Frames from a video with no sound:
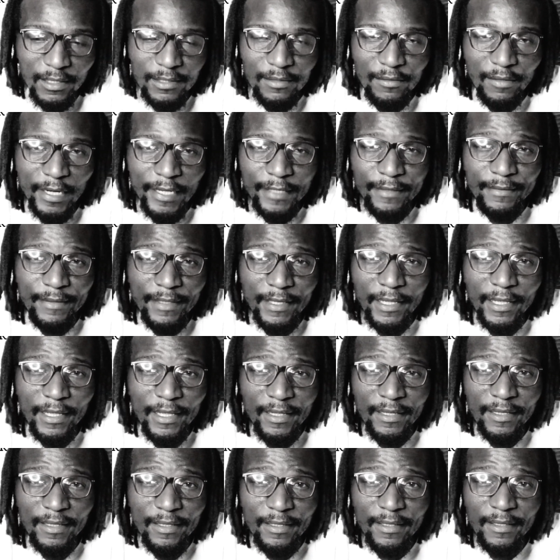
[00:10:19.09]
right there,
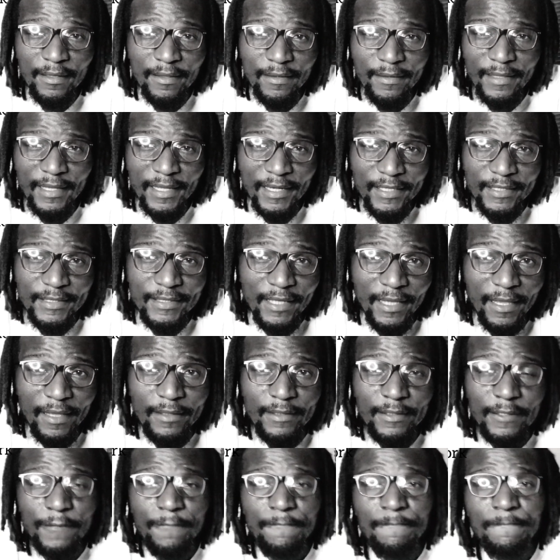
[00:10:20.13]
that is it.